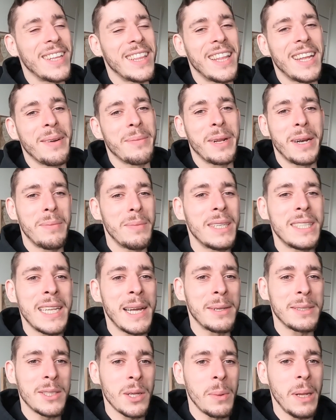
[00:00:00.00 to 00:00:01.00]
And then I'm going to miss
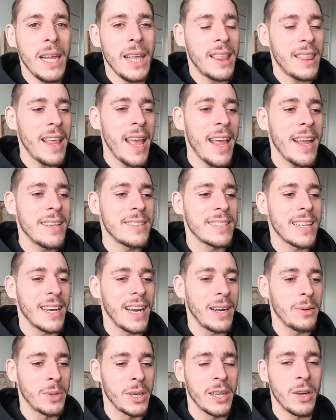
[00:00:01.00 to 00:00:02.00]
out so many things.
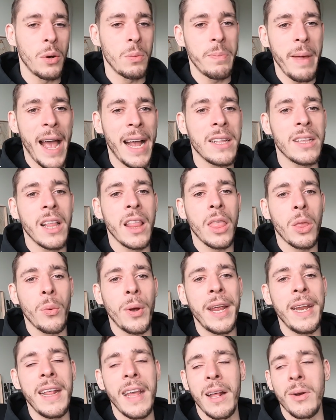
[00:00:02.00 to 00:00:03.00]
And I want to go back to
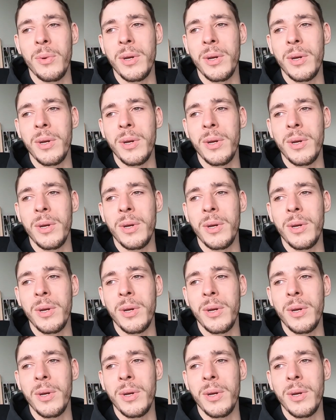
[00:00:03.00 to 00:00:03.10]
Lithuania.